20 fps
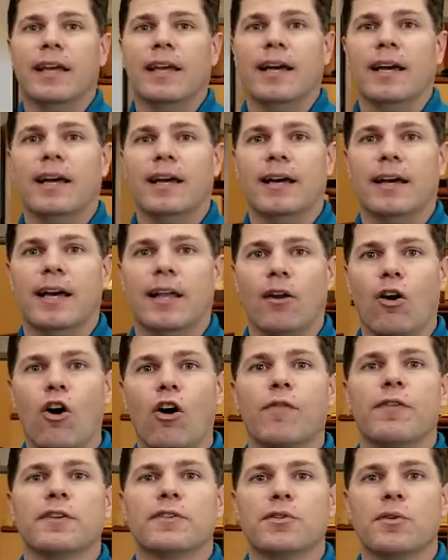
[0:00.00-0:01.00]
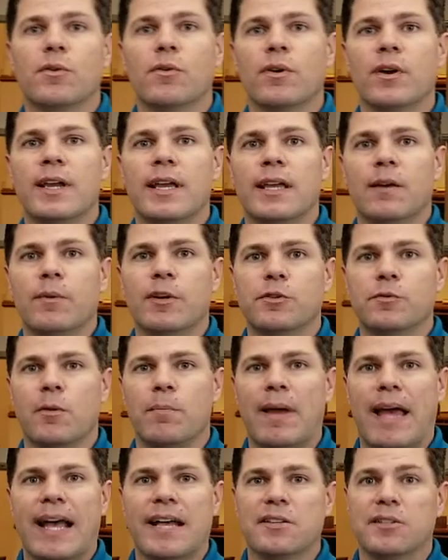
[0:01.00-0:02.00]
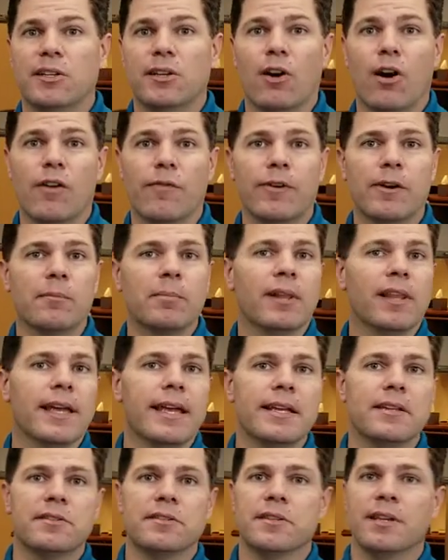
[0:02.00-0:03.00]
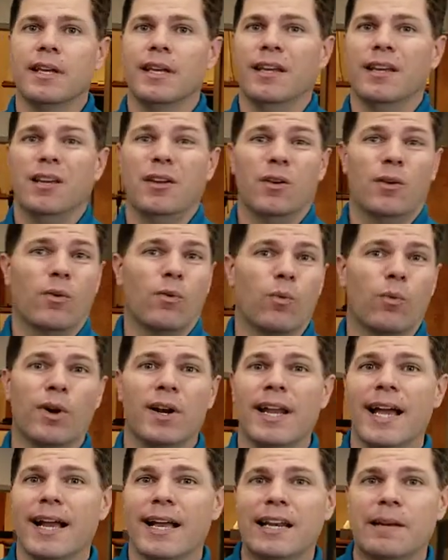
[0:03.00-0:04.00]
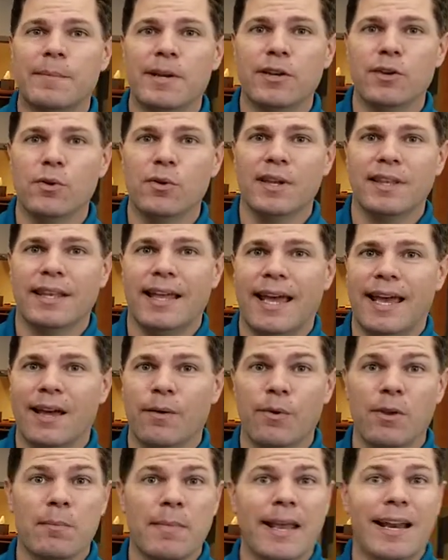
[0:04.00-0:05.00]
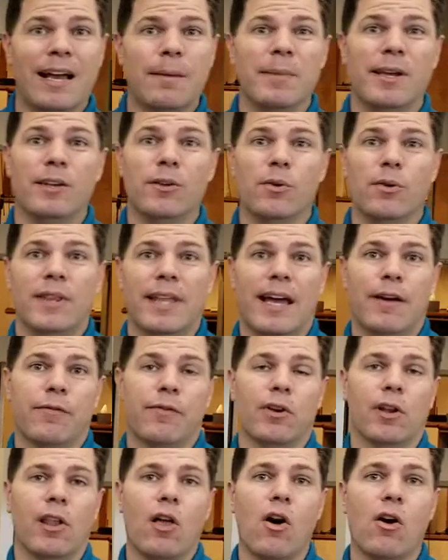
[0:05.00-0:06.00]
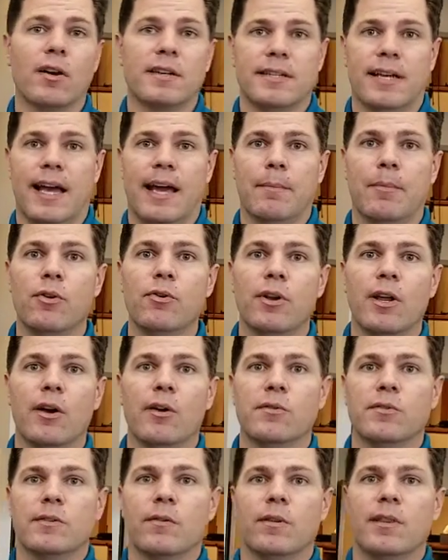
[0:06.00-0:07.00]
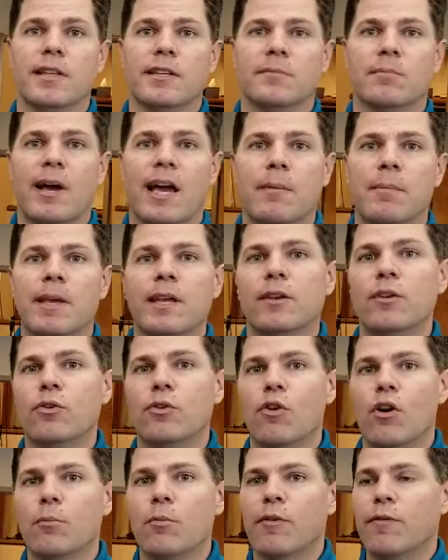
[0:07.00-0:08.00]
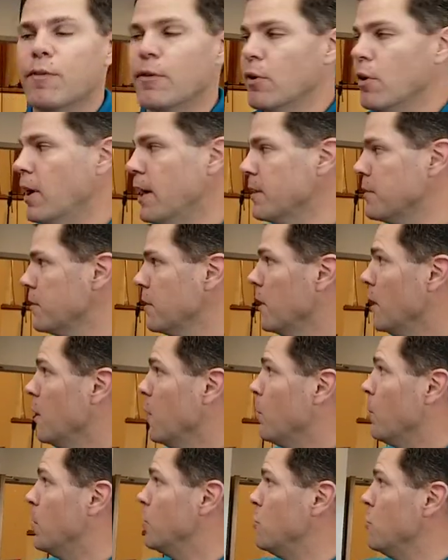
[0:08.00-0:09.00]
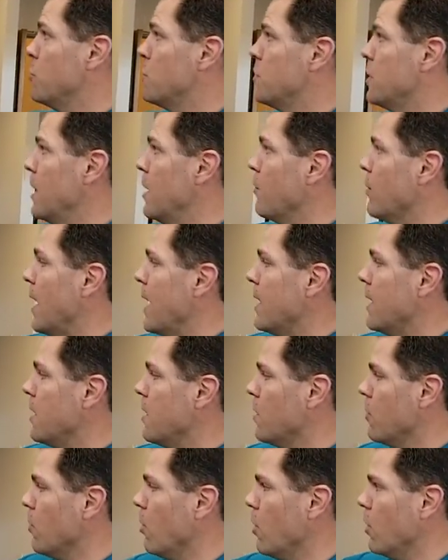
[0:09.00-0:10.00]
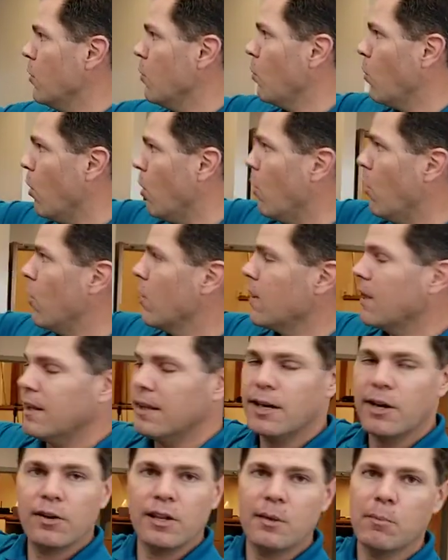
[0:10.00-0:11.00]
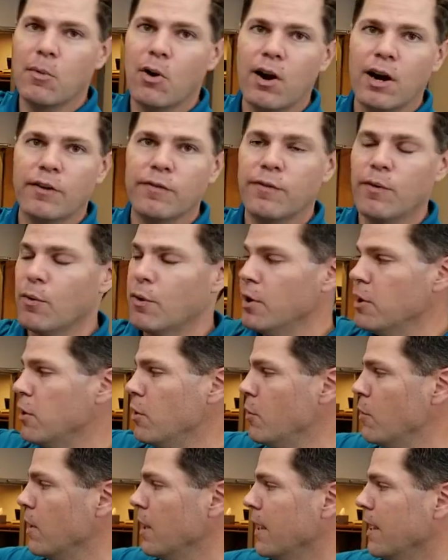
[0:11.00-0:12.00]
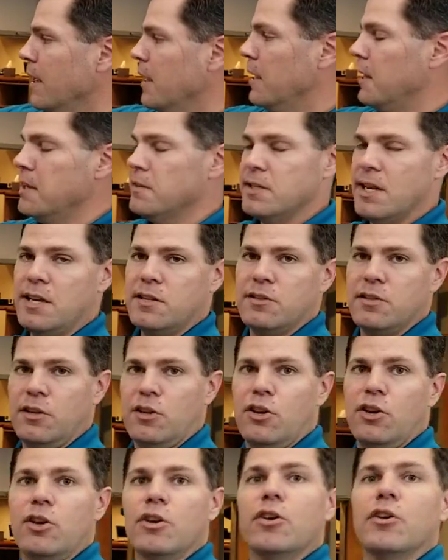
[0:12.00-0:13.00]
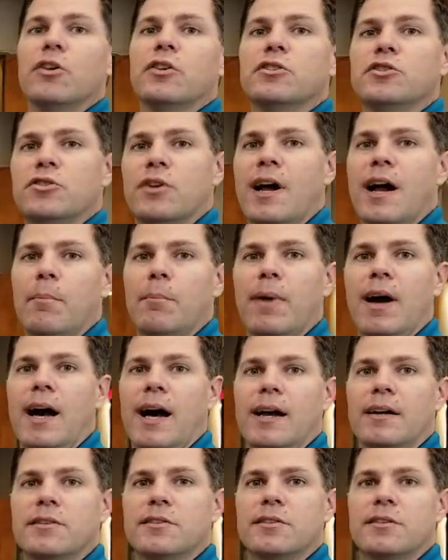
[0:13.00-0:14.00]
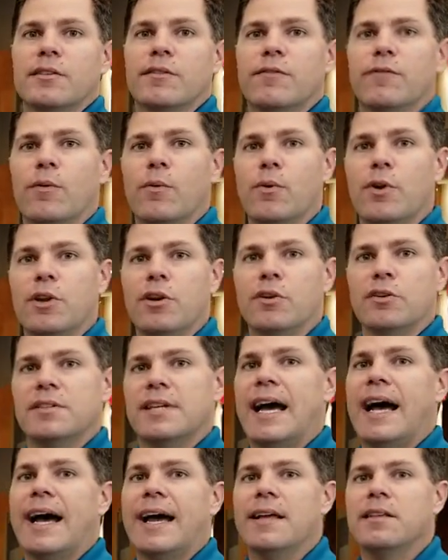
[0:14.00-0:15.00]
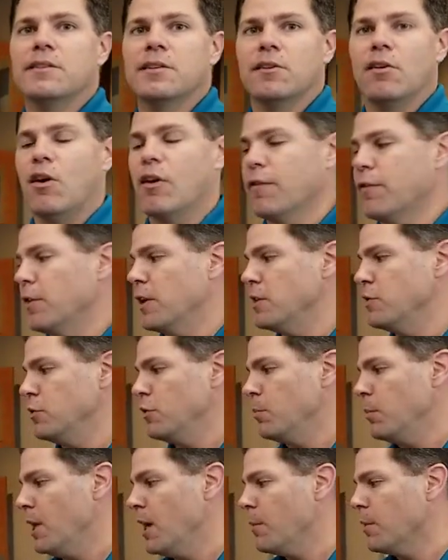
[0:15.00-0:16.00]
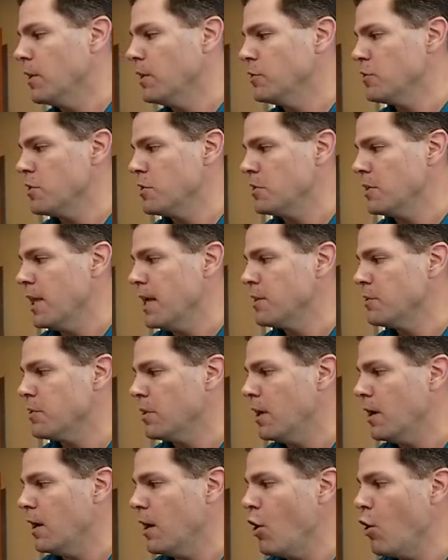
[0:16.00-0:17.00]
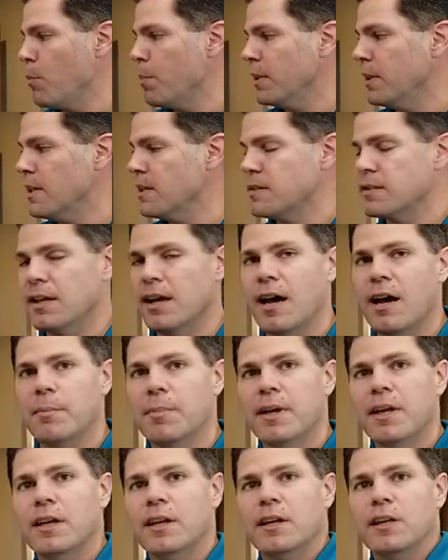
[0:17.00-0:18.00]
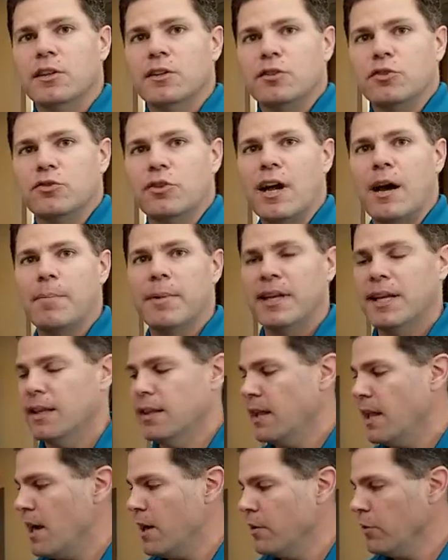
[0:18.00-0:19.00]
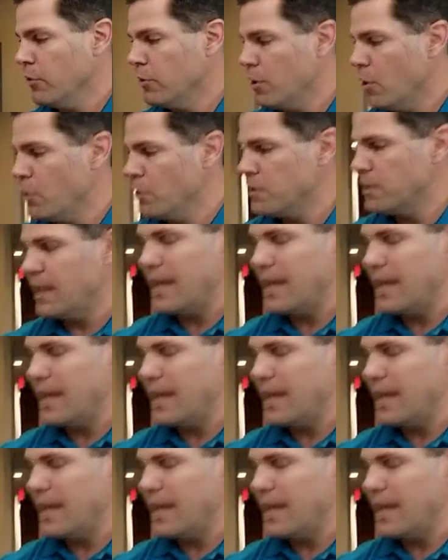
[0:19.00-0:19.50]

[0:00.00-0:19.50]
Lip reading: an offertory in which we pass the offering plates. We're not going to be doing that. We may not be doing that for a long time. Who knows? So this might be a new normal for us. But you see right here on the wall, clearly marked for you, is a secure drop box for your tithes and offerings. You'll be able to just open this up, drop it in there. You'll notice it